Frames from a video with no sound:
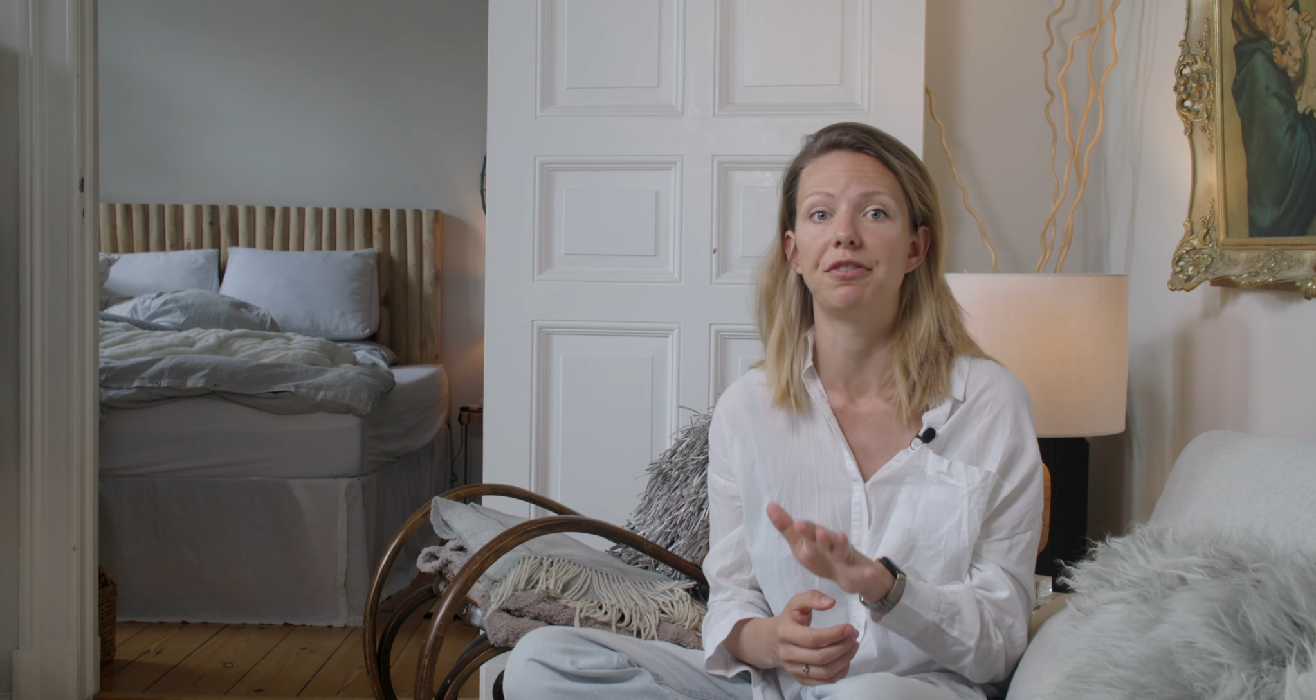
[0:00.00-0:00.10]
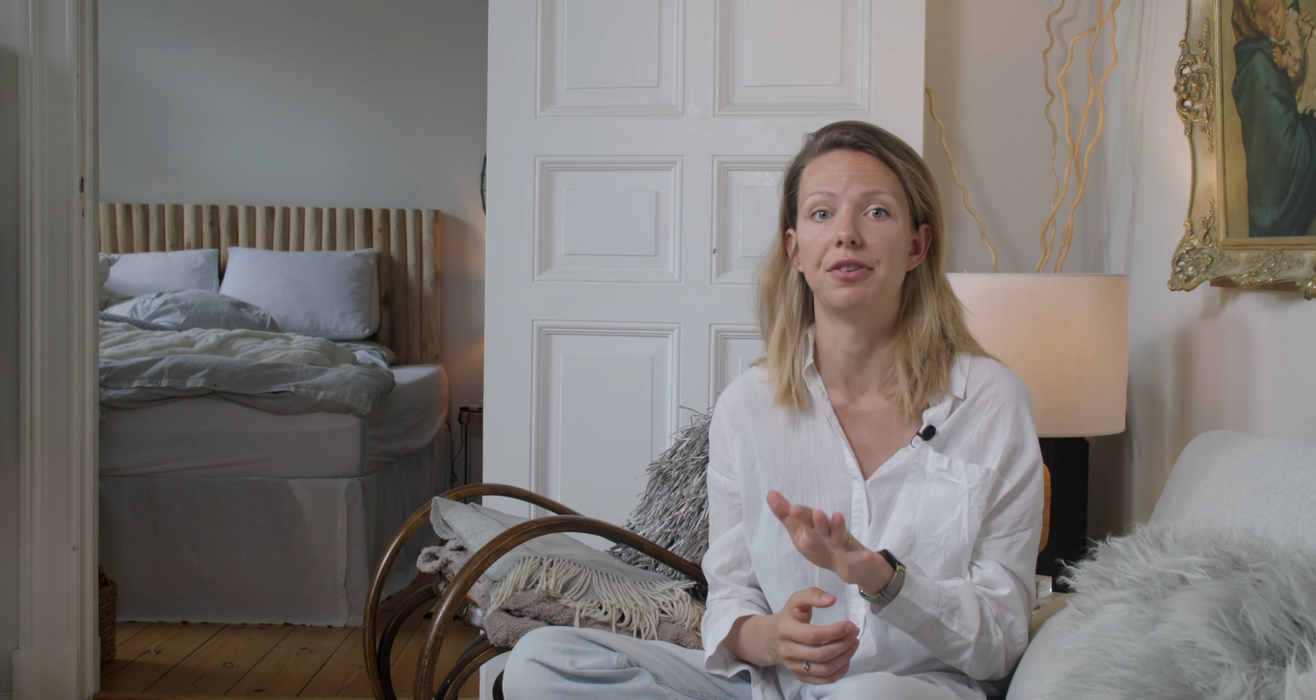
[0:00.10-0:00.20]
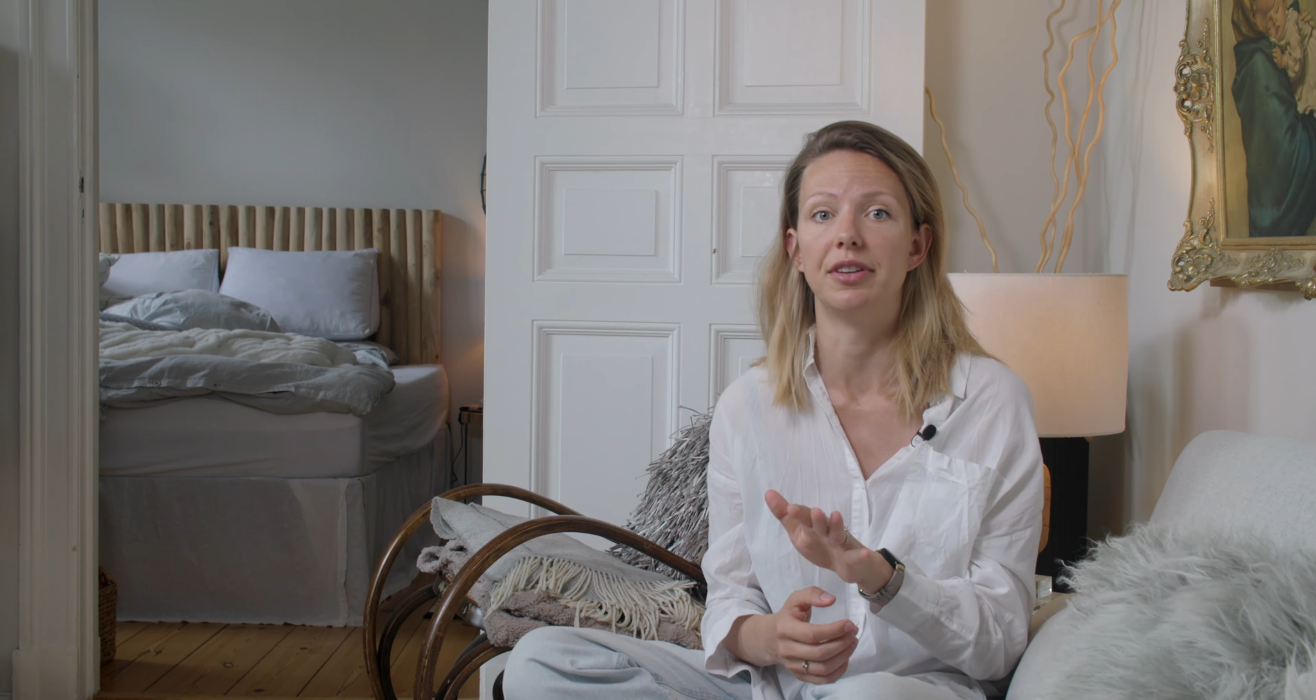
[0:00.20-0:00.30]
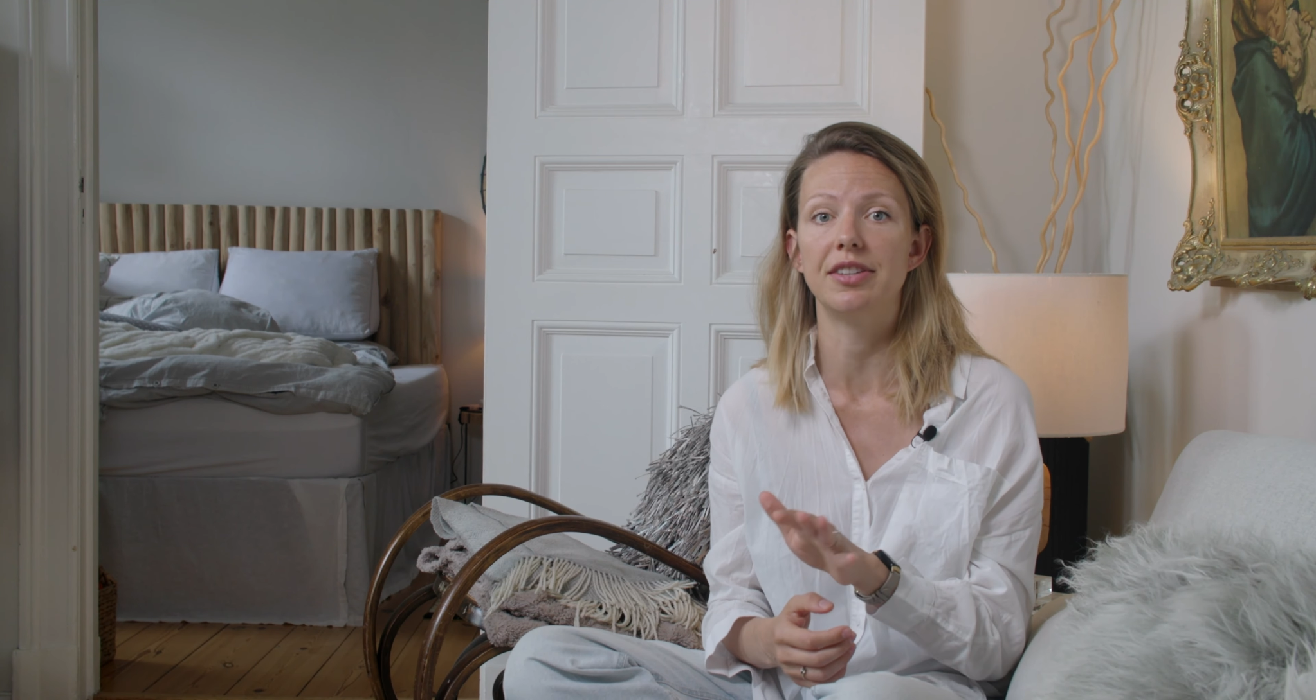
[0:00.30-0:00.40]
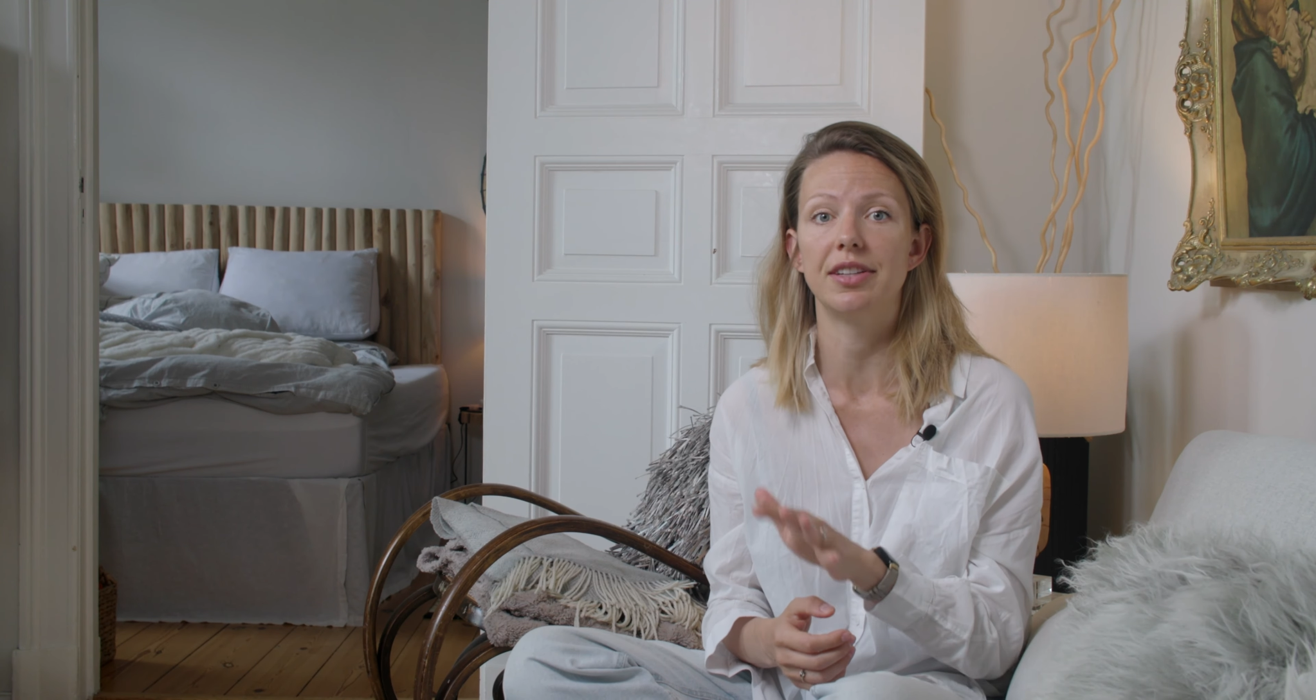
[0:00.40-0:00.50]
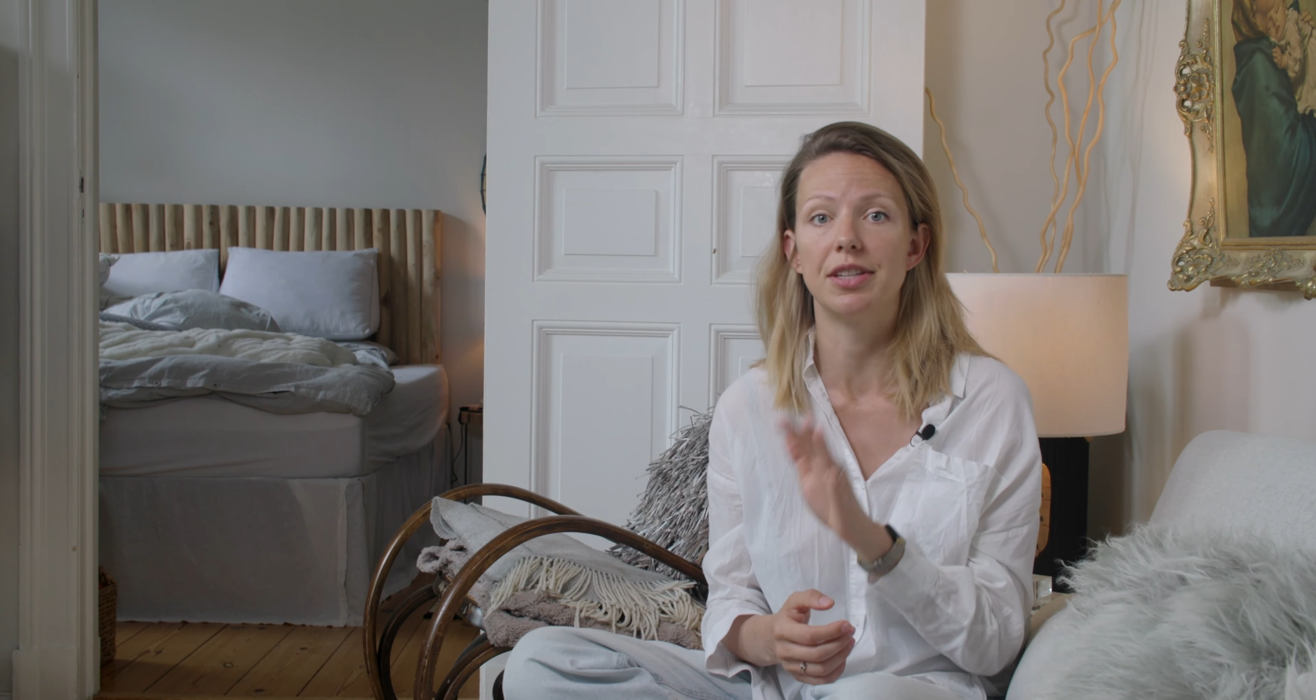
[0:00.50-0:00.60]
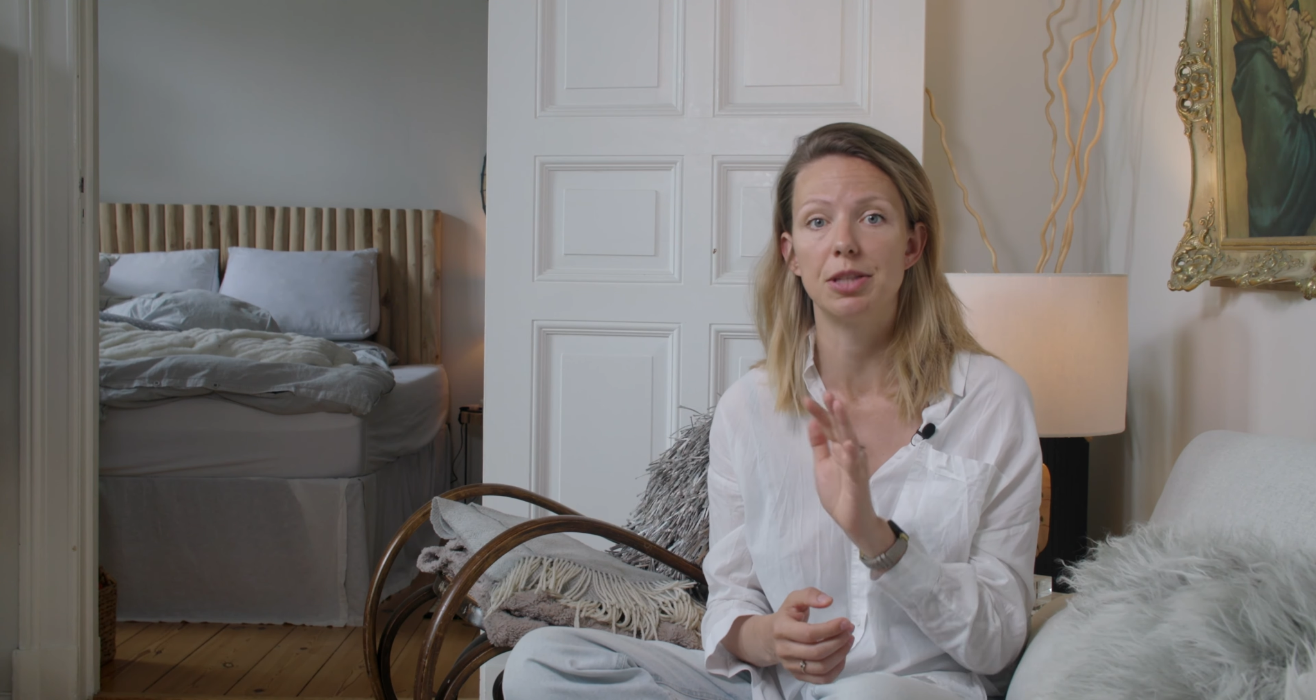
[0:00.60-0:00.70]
footage in the